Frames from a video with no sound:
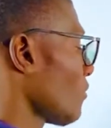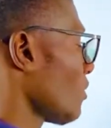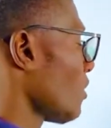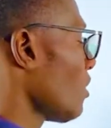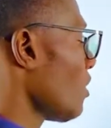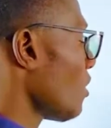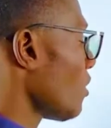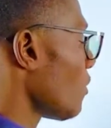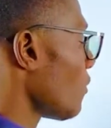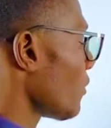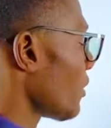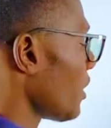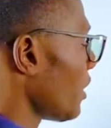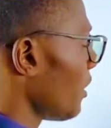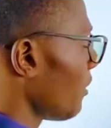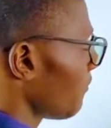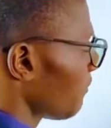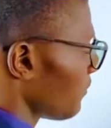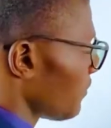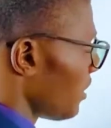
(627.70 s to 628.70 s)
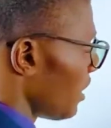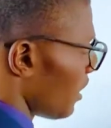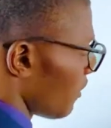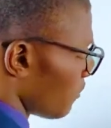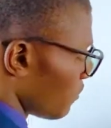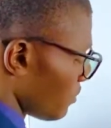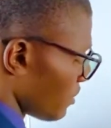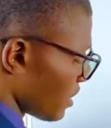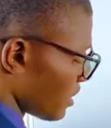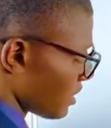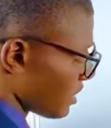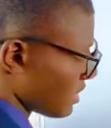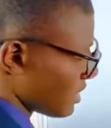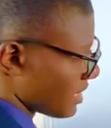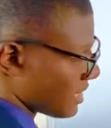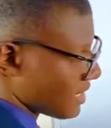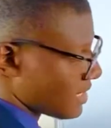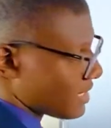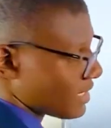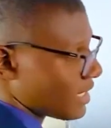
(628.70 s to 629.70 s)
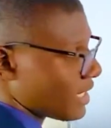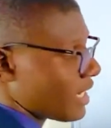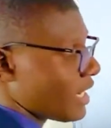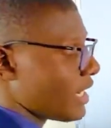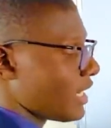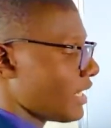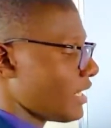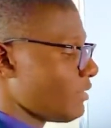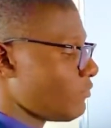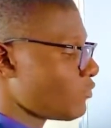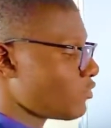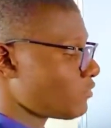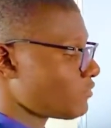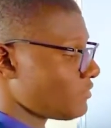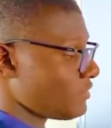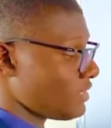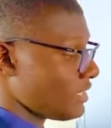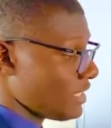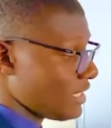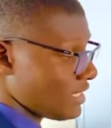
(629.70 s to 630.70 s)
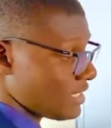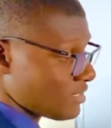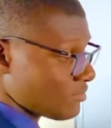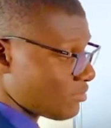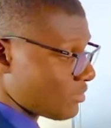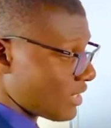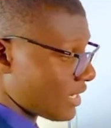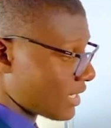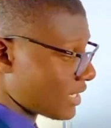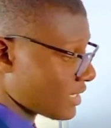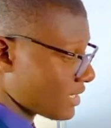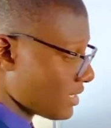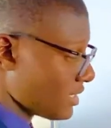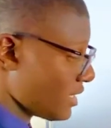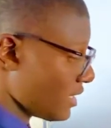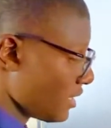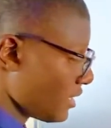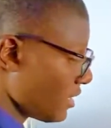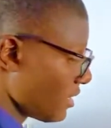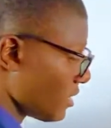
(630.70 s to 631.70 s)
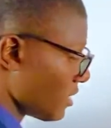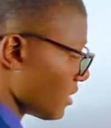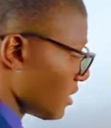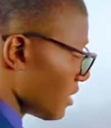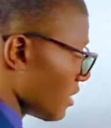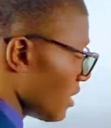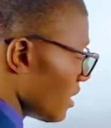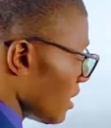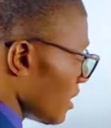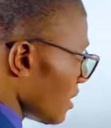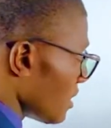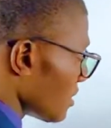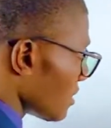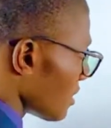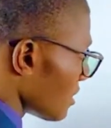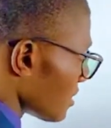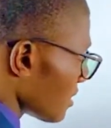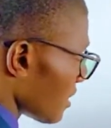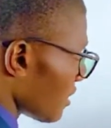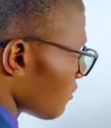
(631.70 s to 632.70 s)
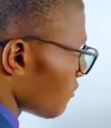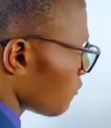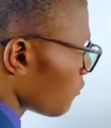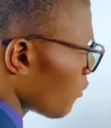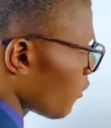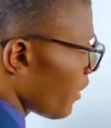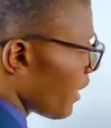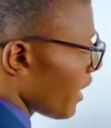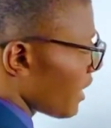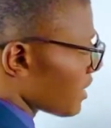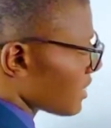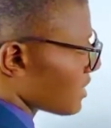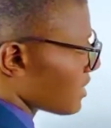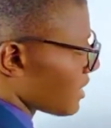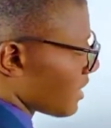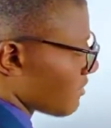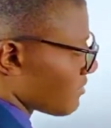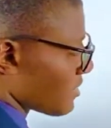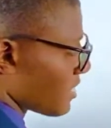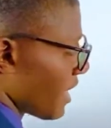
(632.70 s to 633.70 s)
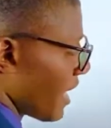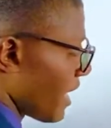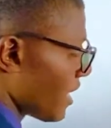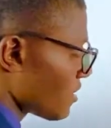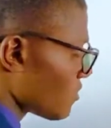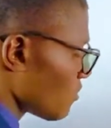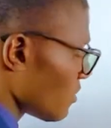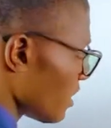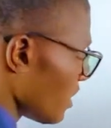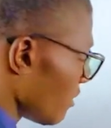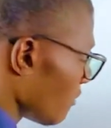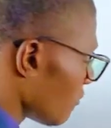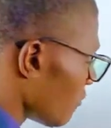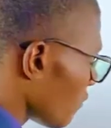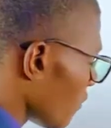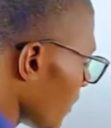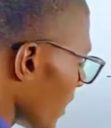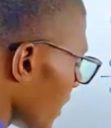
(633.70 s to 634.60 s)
Okay, here would rather just remove these brackets here, such that 4x times x, we get 4x